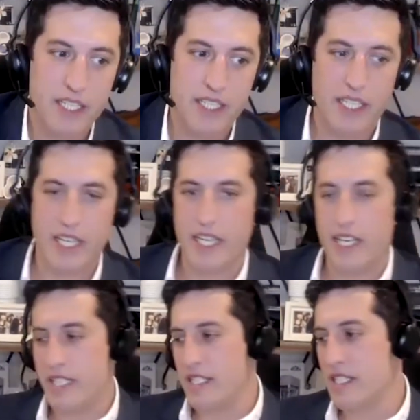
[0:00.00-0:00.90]

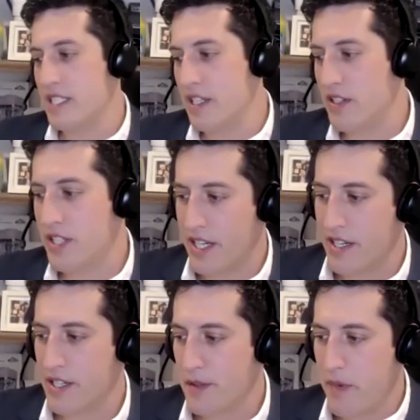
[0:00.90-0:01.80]
And you know,
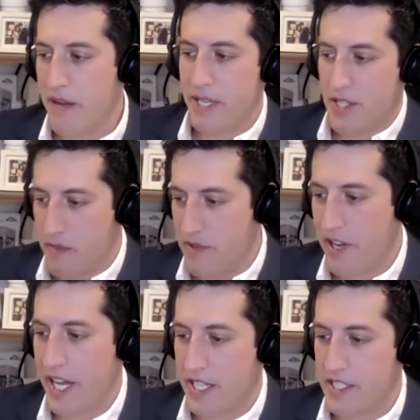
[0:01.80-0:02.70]
there may be some
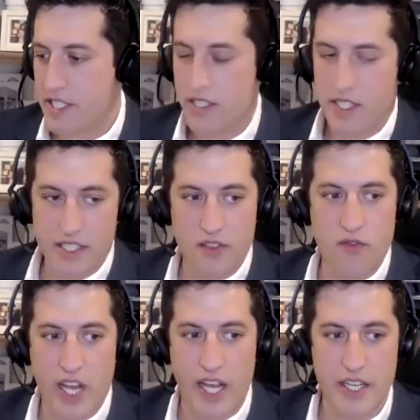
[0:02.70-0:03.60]
advantages,
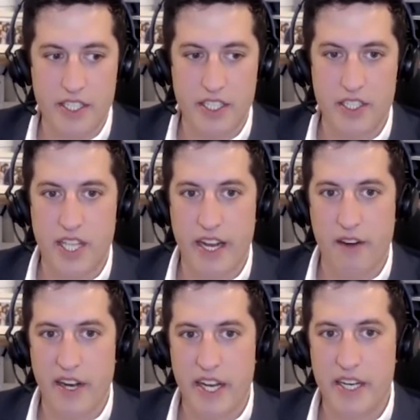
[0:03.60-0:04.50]
disadvantages
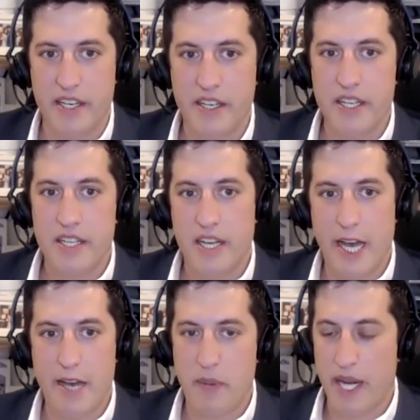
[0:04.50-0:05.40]
therein,
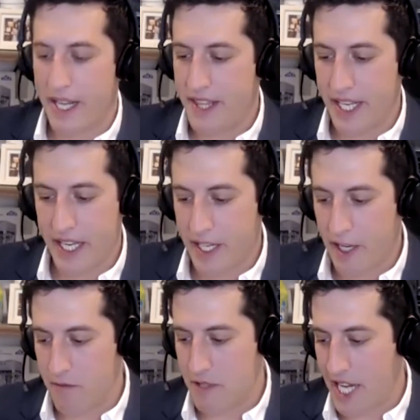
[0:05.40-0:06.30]
but I think it
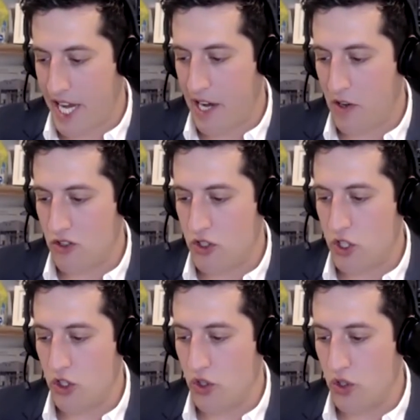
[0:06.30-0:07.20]
comes down
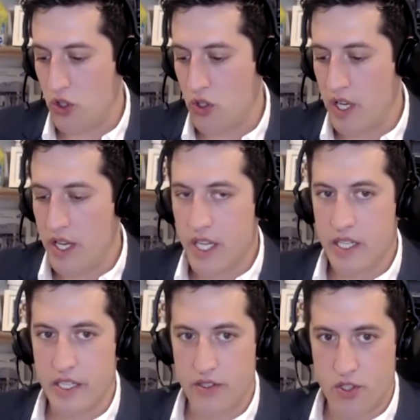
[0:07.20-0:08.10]
to
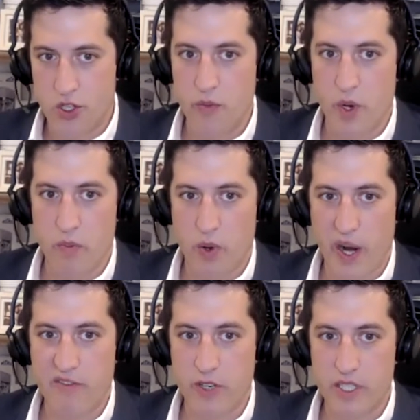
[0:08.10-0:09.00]
consumer
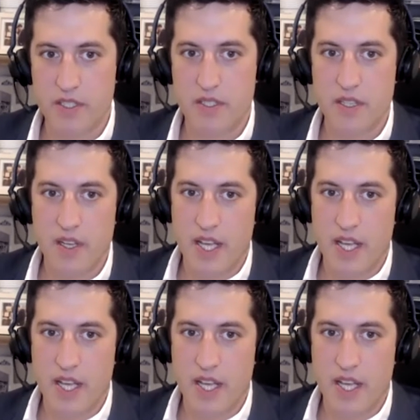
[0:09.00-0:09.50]
preference.